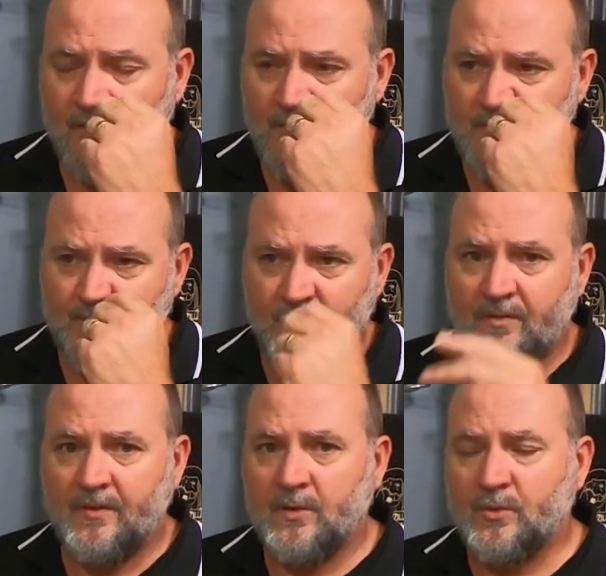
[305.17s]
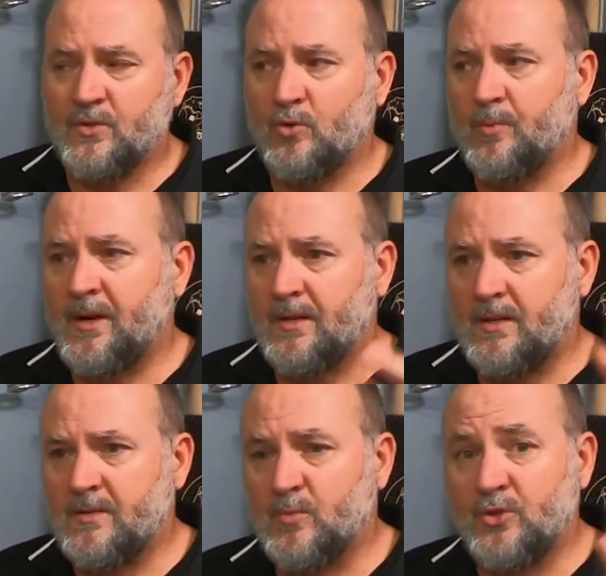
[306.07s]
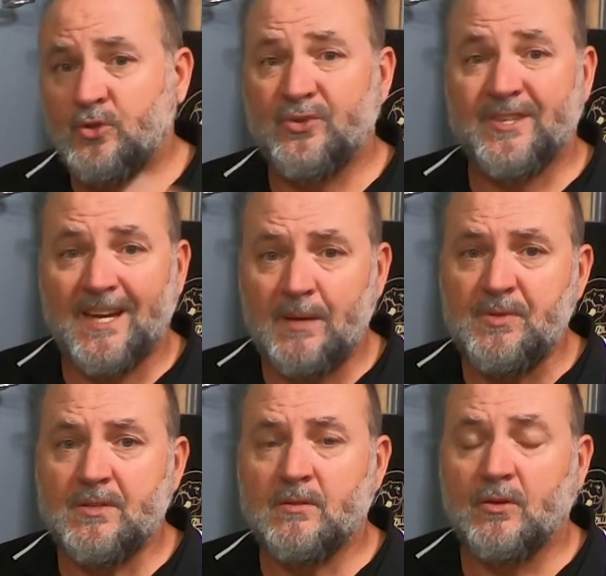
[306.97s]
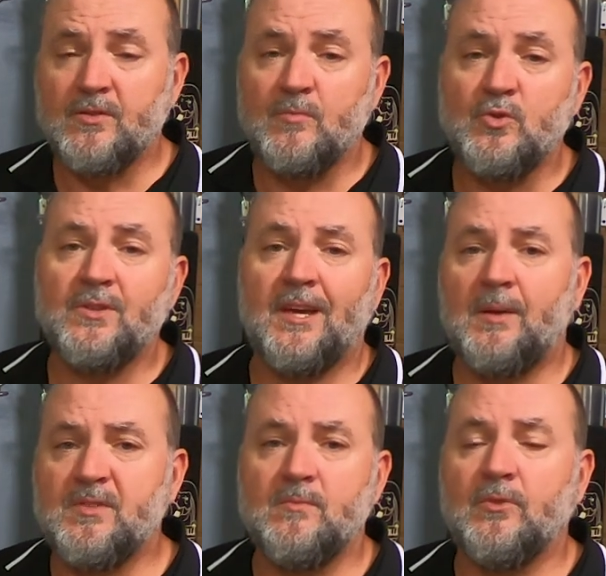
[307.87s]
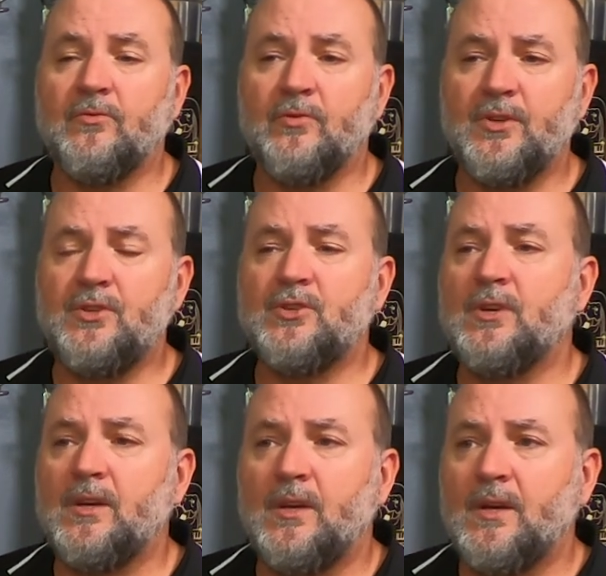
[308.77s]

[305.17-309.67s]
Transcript: First brief thing I want to talk about is my new taps. I've got some new taps in my fridge.